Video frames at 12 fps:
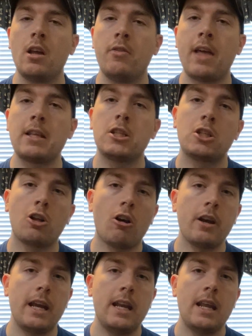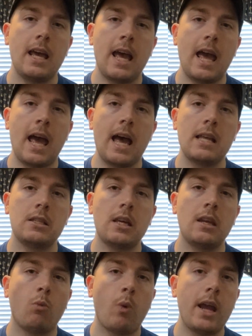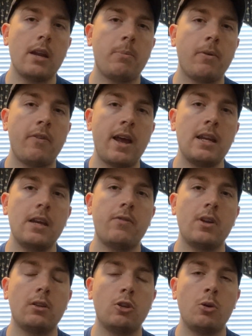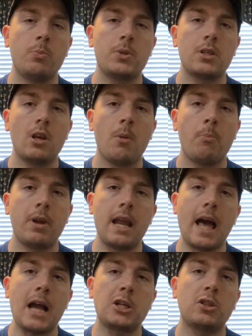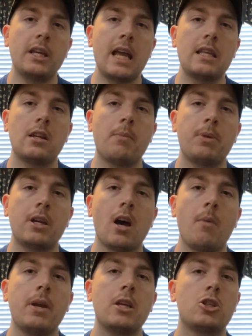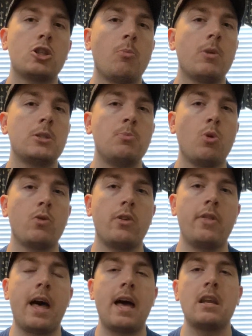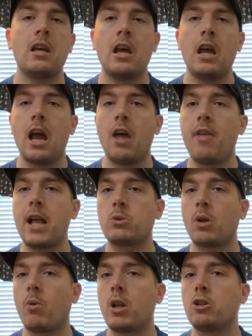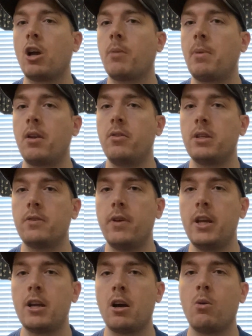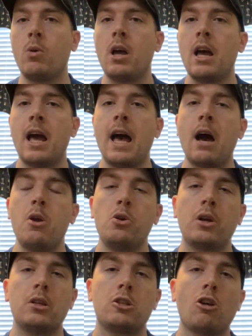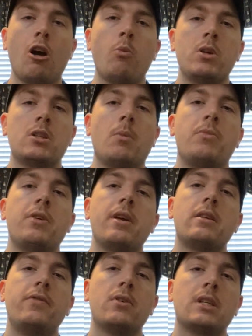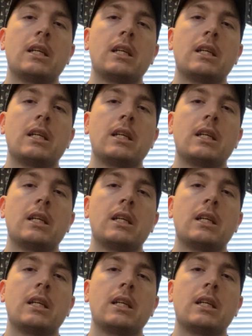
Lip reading: That started as a way to prevent infinite loops, but it actually ended up becoming so much more than that, and that's what I want to talk about in this video, how you can start with something that feels like a